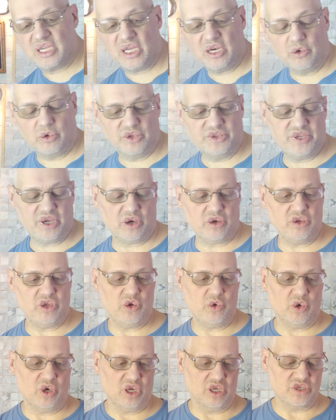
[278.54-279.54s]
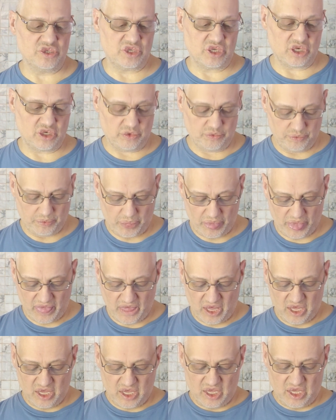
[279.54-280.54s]
it will tell you also
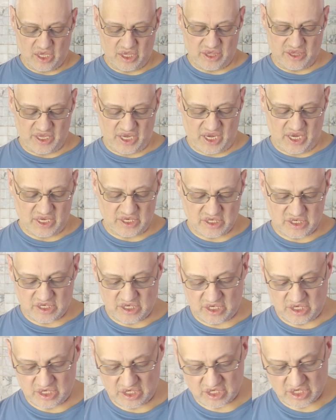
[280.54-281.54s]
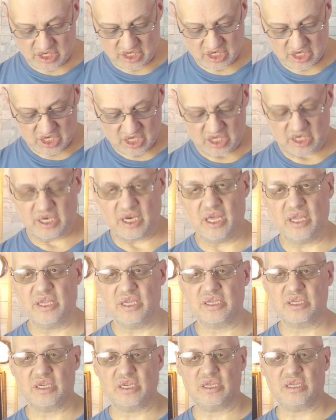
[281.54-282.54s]
that, now
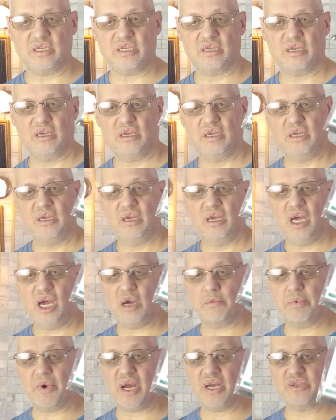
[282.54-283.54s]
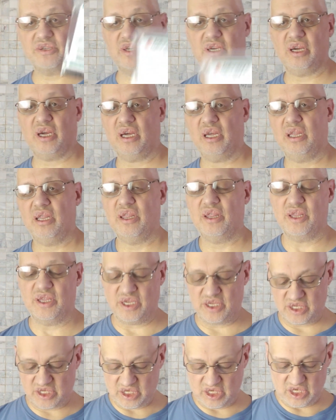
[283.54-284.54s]
this is a brassica,
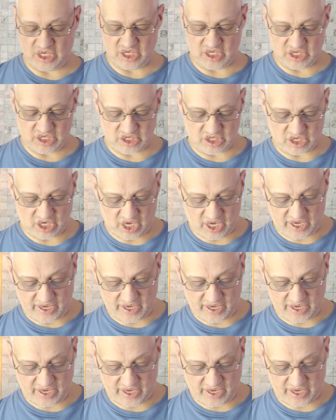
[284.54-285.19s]
this is